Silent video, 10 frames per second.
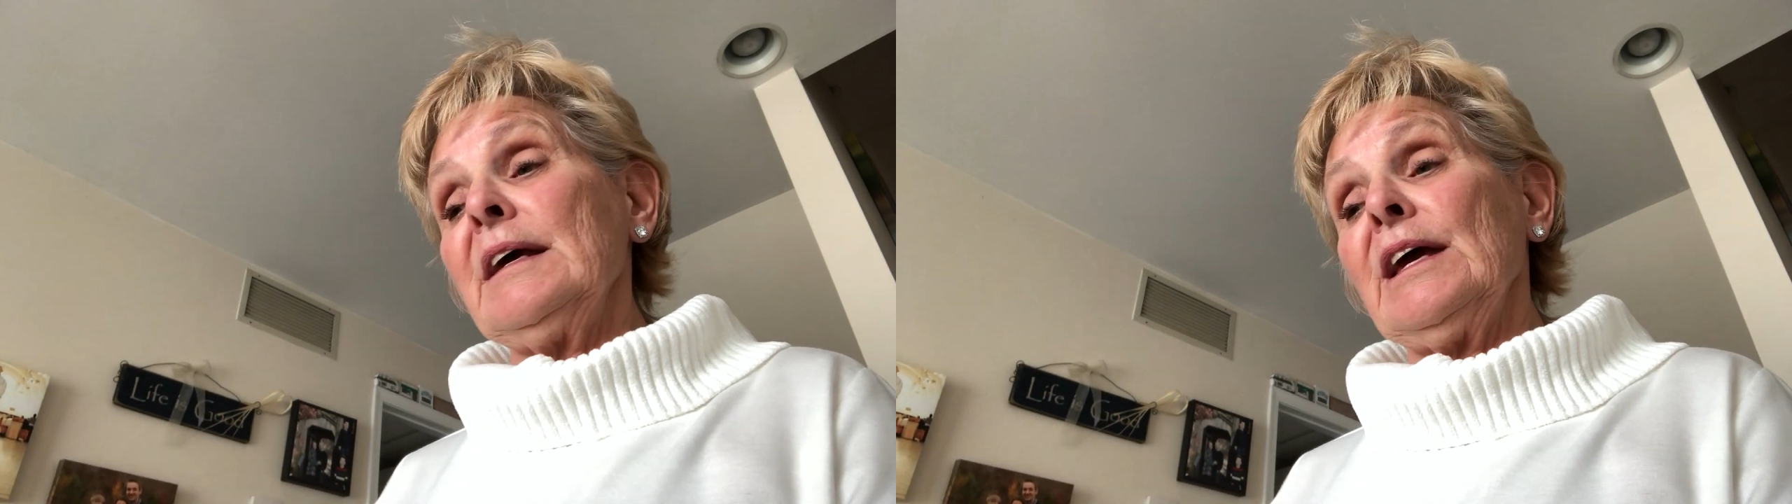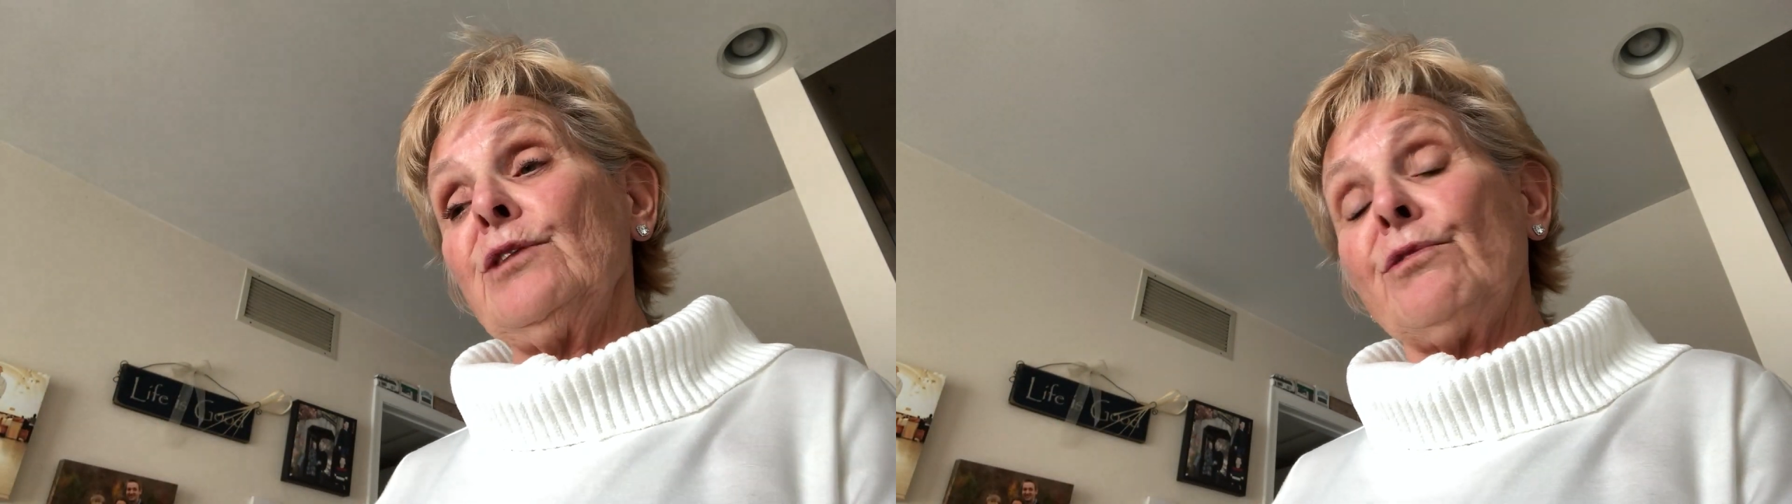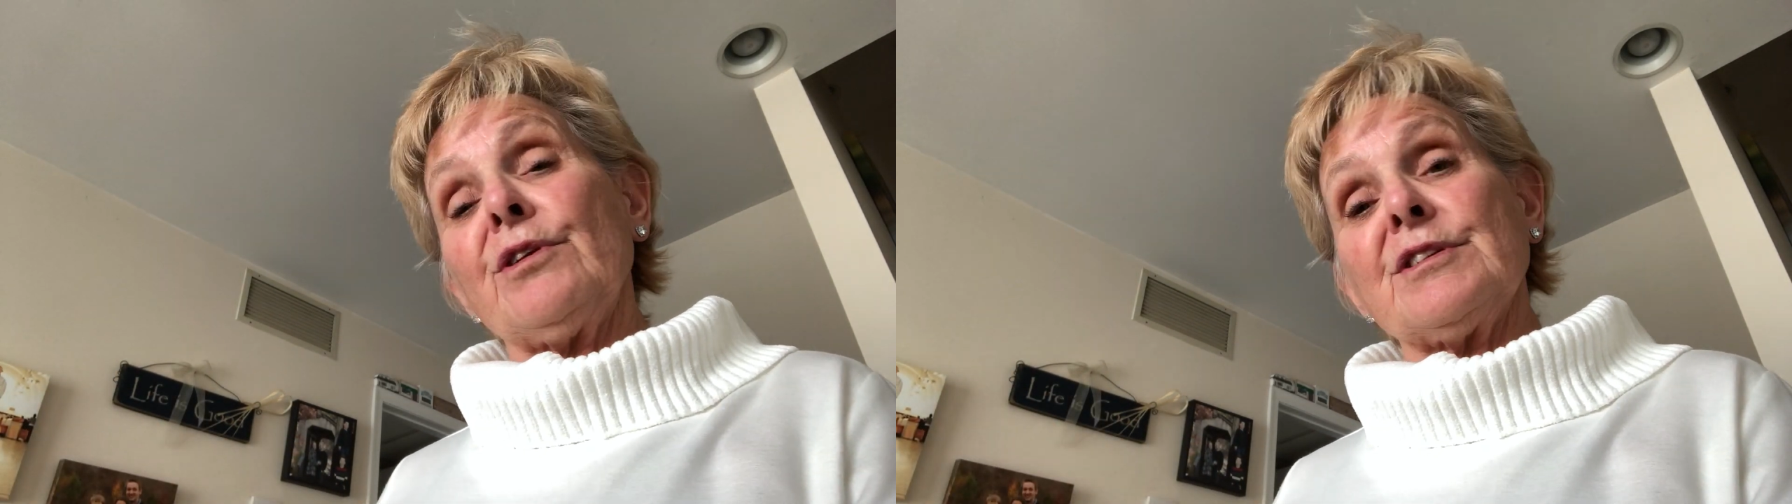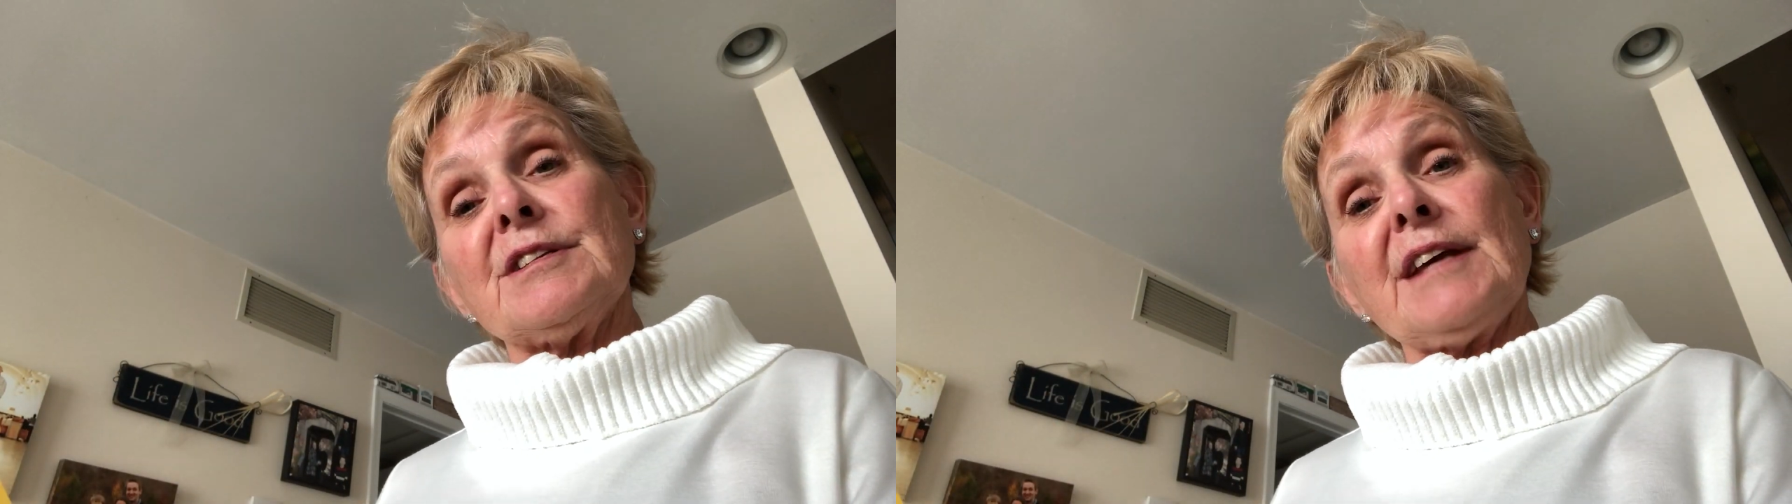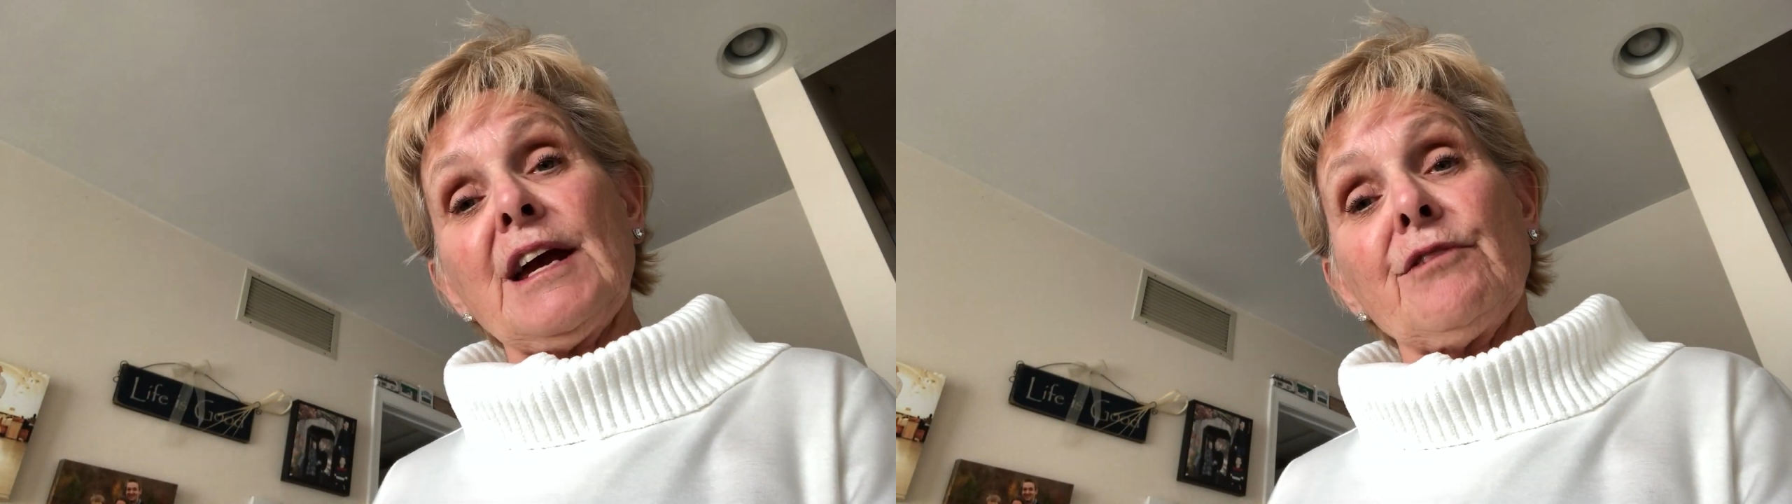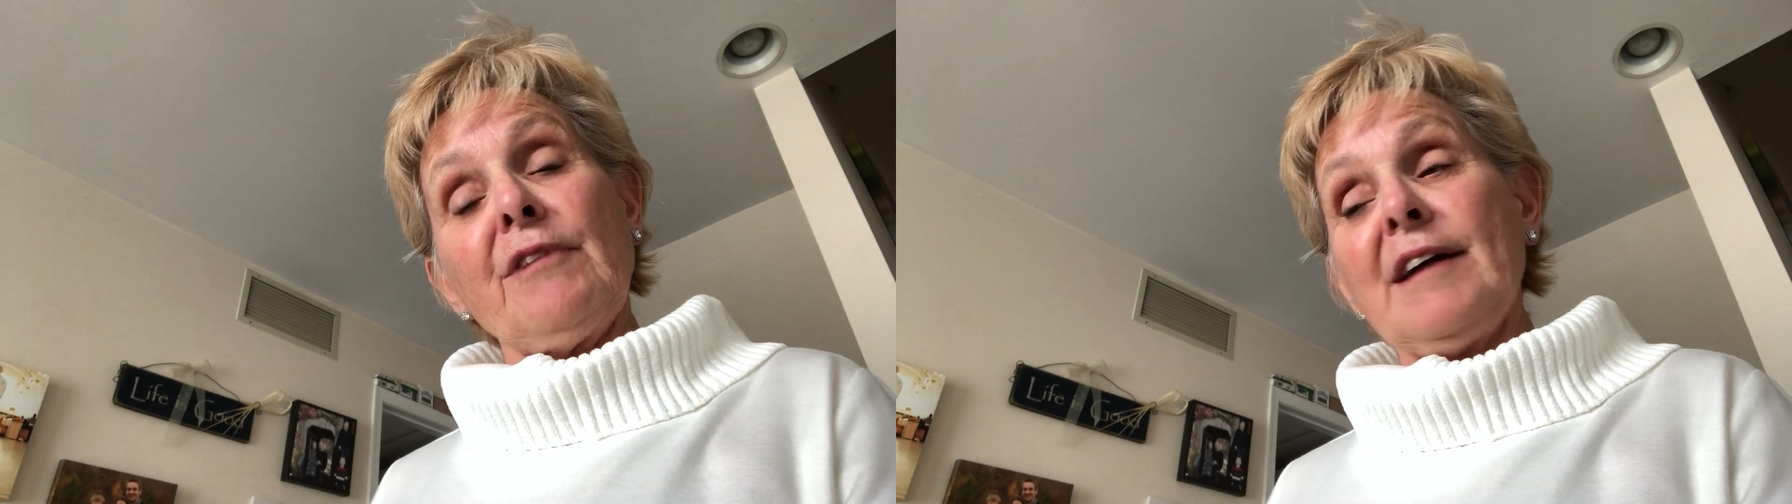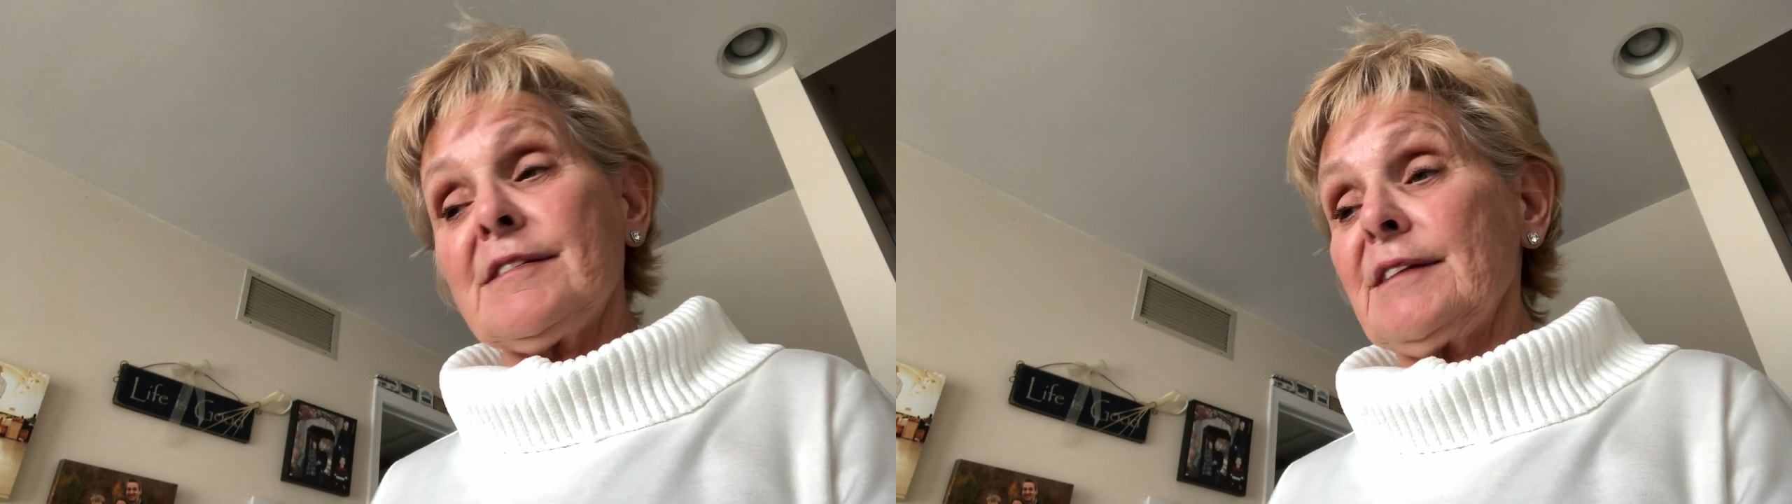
in order to take a rest,